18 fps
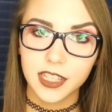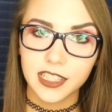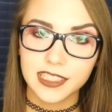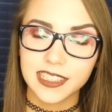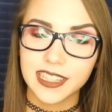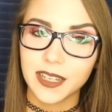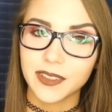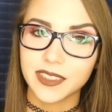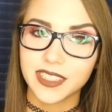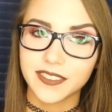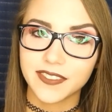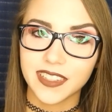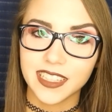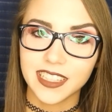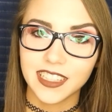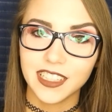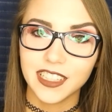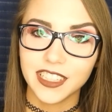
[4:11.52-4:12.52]
So that was the
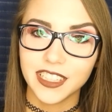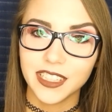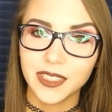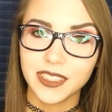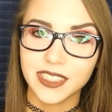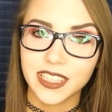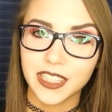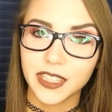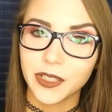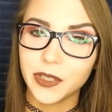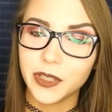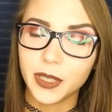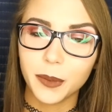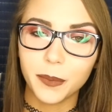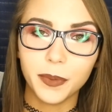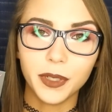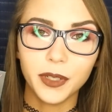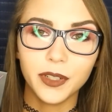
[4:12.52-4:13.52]
final look using
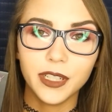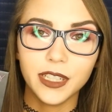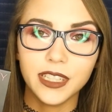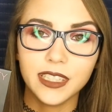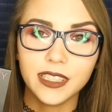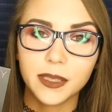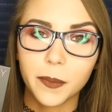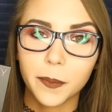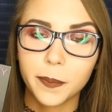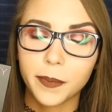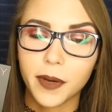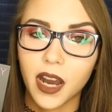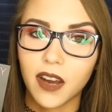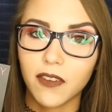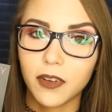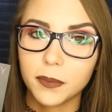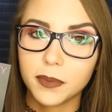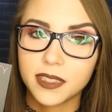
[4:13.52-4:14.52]
Huda Beauty's
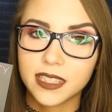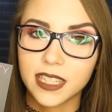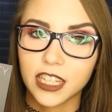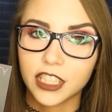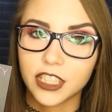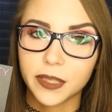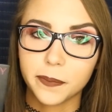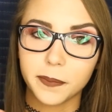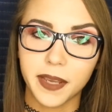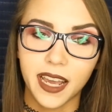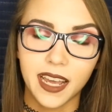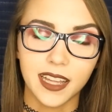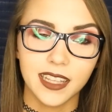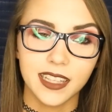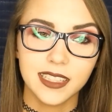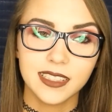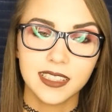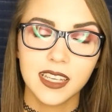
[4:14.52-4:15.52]
Mauve Obsession
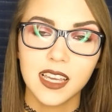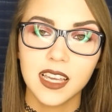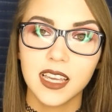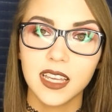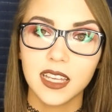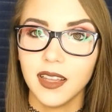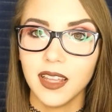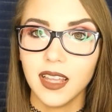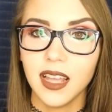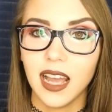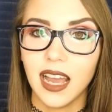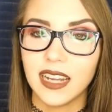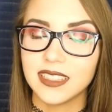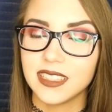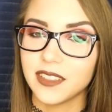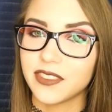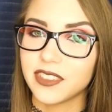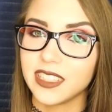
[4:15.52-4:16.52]
palette.
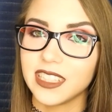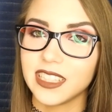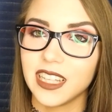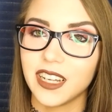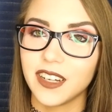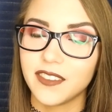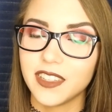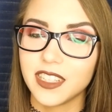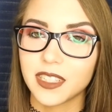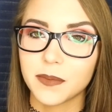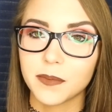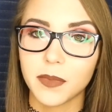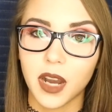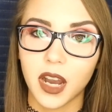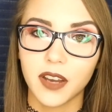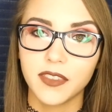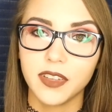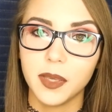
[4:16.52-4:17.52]
I definitely love this
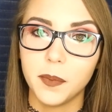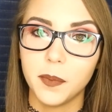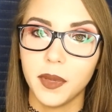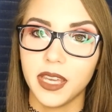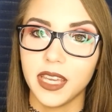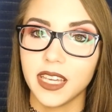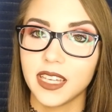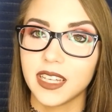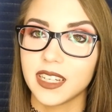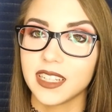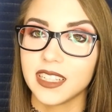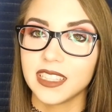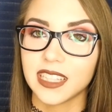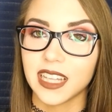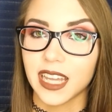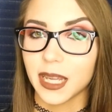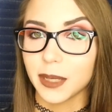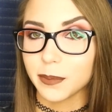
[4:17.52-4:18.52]
mauve-y pink
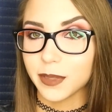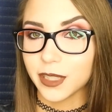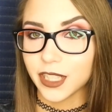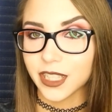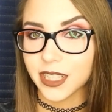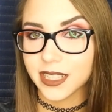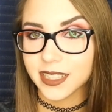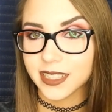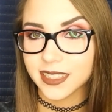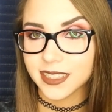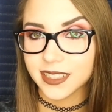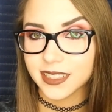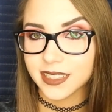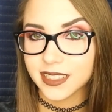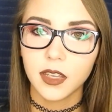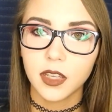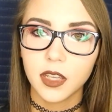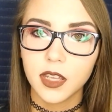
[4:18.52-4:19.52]
glam look.
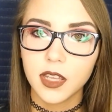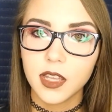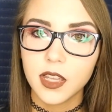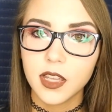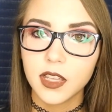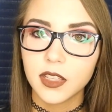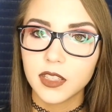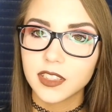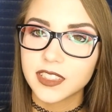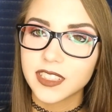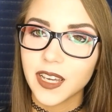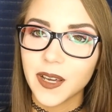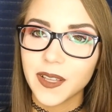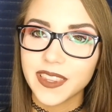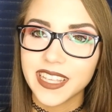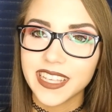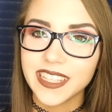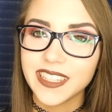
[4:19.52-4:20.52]

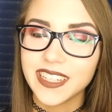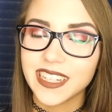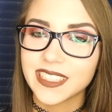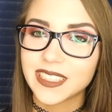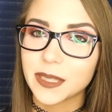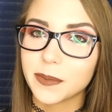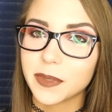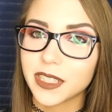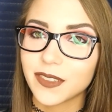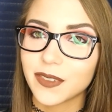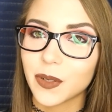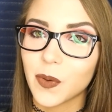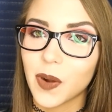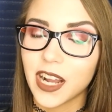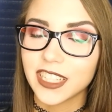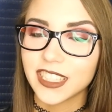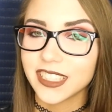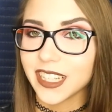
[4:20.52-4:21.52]
So thank you guys so much for
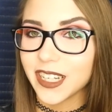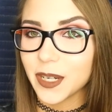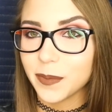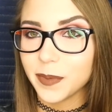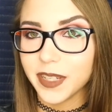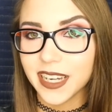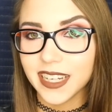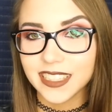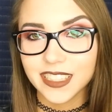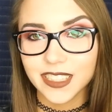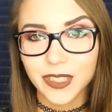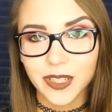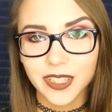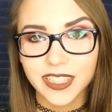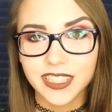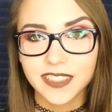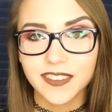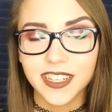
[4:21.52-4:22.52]
watching. I hope you guys
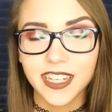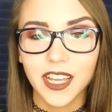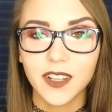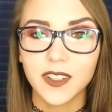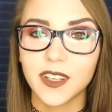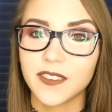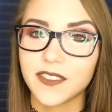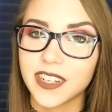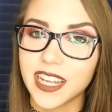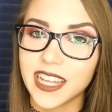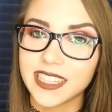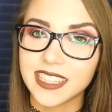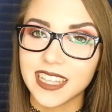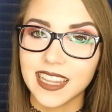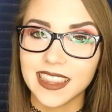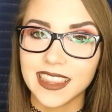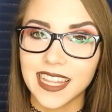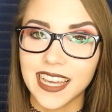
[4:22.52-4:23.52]
enjoyed this video. Don't forget
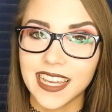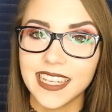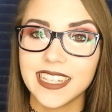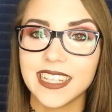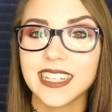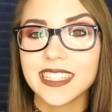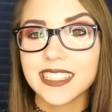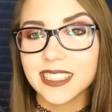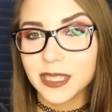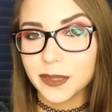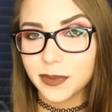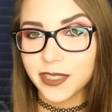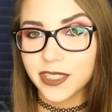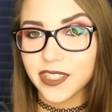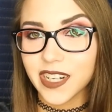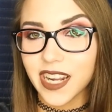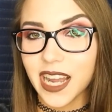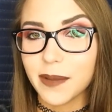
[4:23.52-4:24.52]
to like,
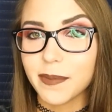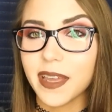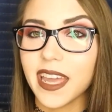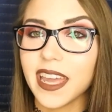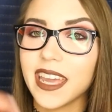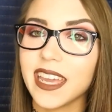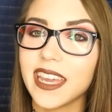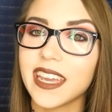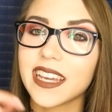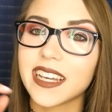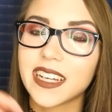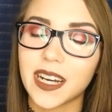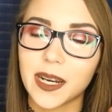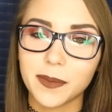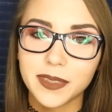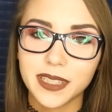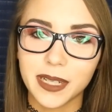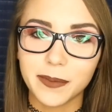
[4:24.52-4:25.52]
subscribe, and
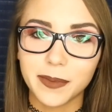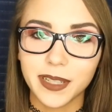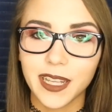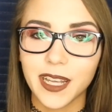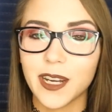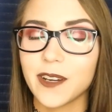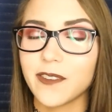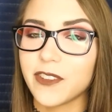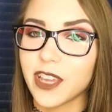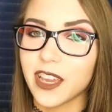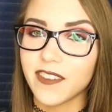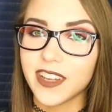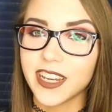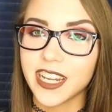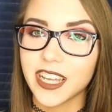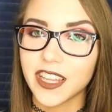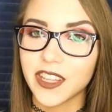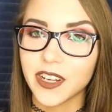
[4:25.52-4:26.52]
comment down below if you have
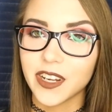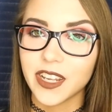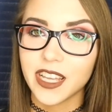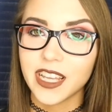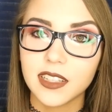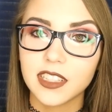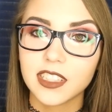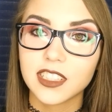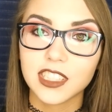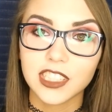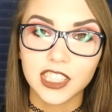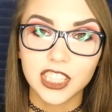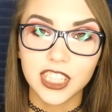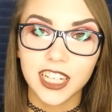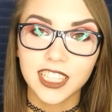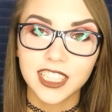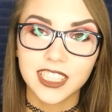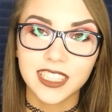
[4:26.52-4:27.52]
any other
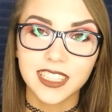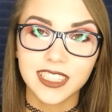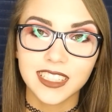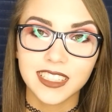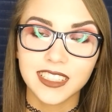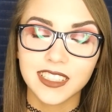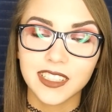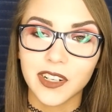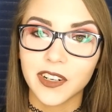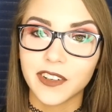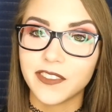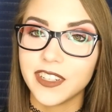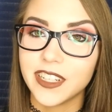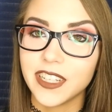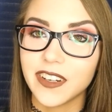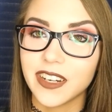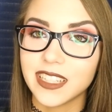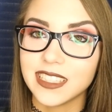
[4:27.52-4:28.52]
suggestions or
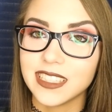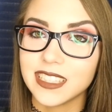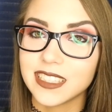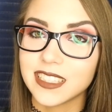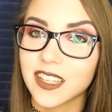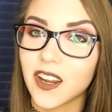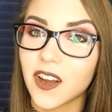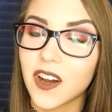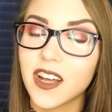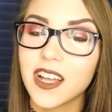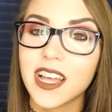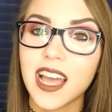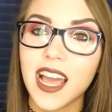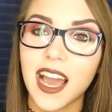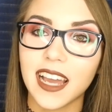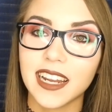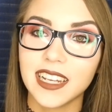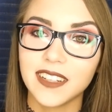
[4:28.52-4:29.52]
video ideas at all.
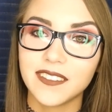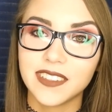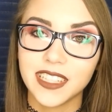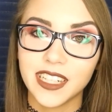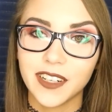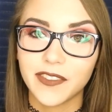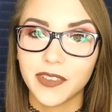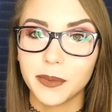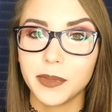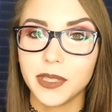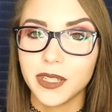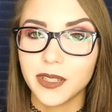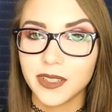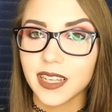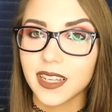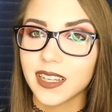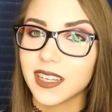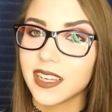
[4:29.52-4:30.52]
I'd love to hear from
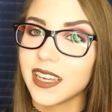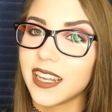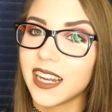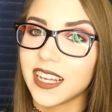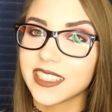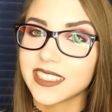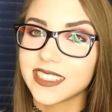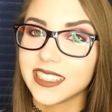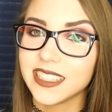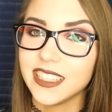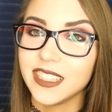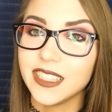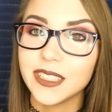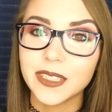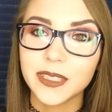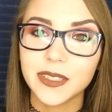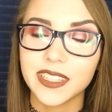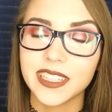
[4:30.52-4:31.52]
you. And I'll see
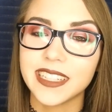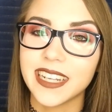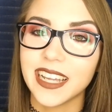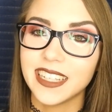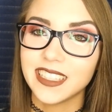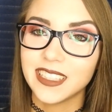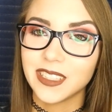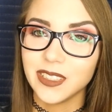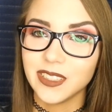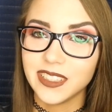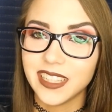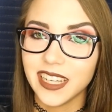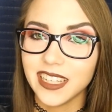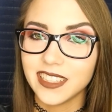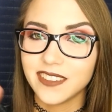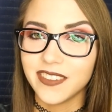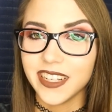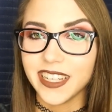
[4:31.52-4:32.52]
you in next
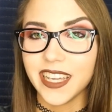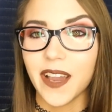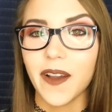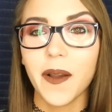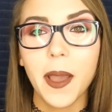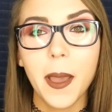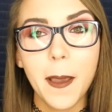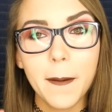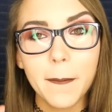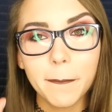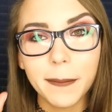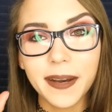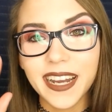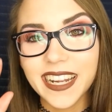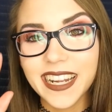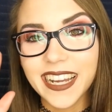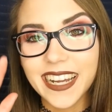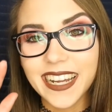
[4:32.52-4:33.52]
Tuesday's video.
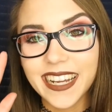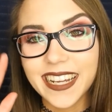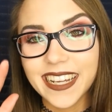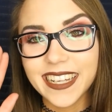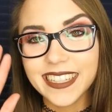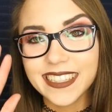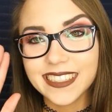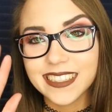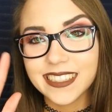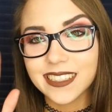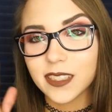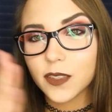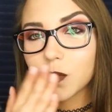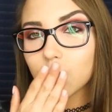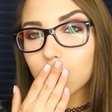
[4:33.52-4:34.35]
Bye guys!